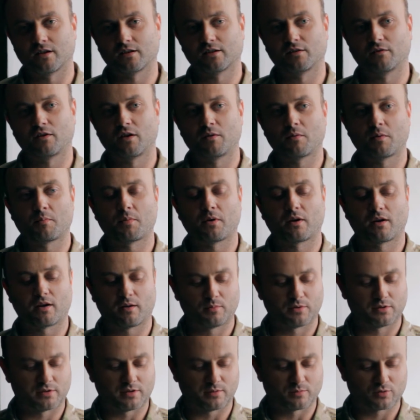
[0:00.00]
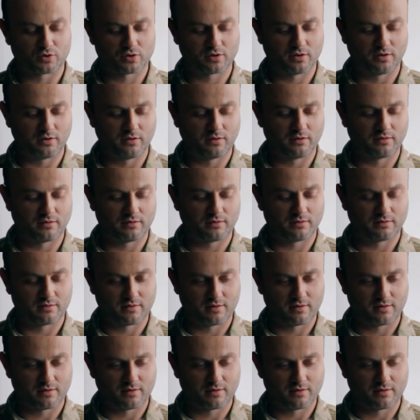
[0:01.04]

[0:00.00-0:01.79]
During these weeks,